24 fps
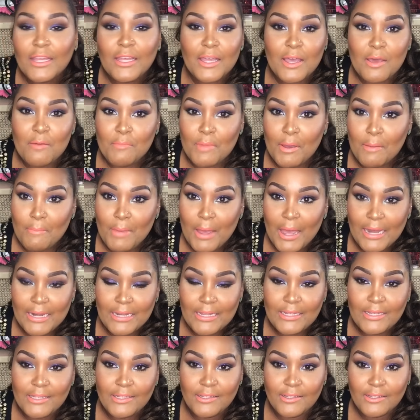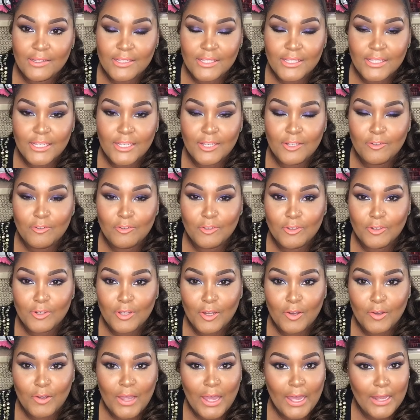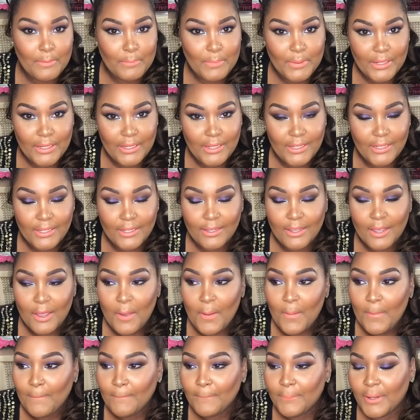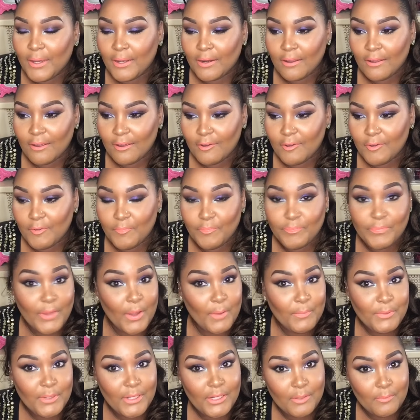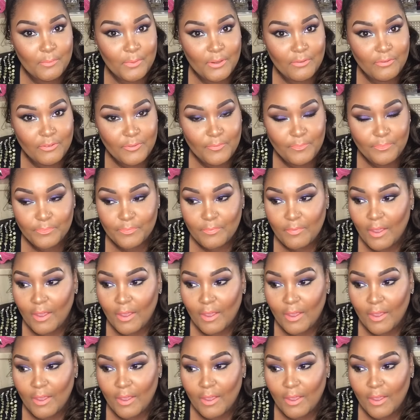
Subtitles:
And my body is still, you know, kind of big. But I'm dealing with it.